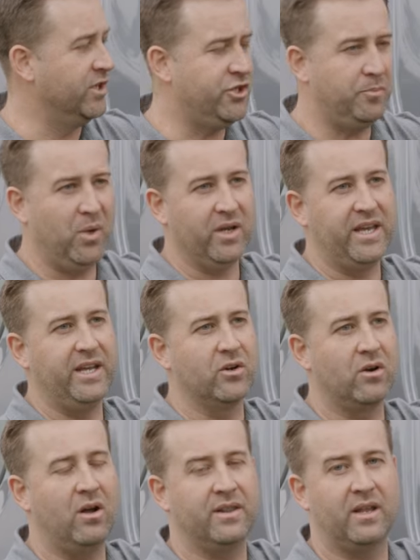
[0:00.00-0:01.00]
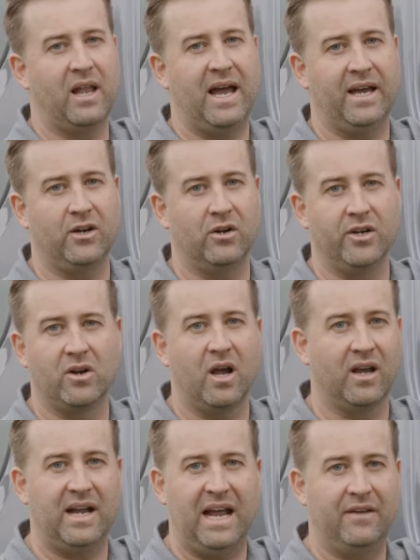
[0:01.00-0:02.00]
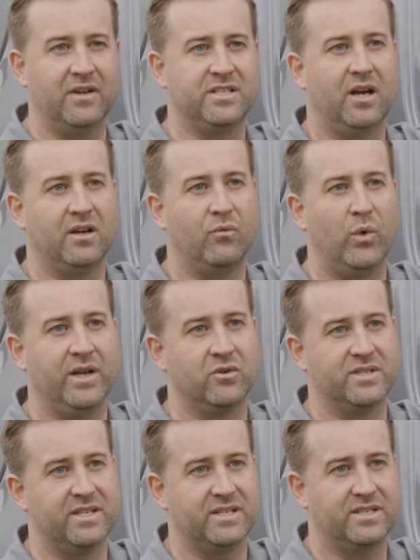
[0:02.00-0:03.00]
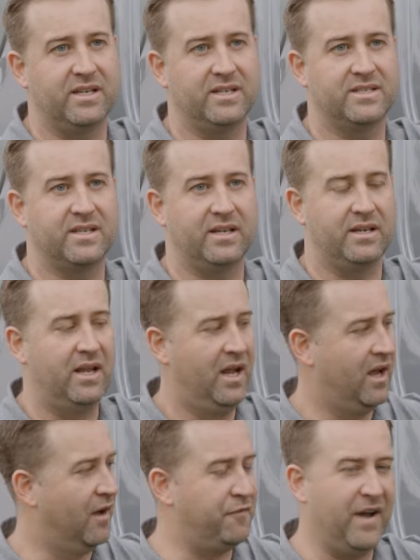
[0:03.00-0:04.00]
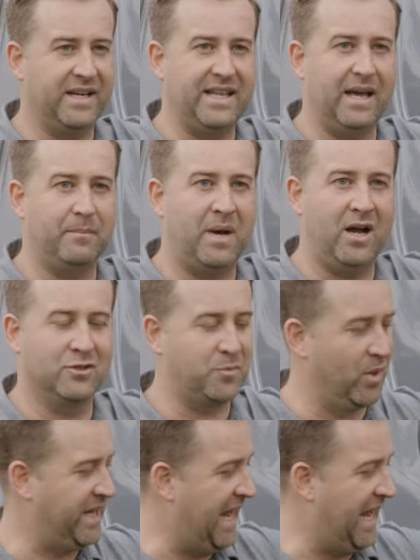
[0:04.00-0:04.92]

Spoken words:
Once you put gear on the ladder, you're not gonna have a ton of wind resistance and affect that miles per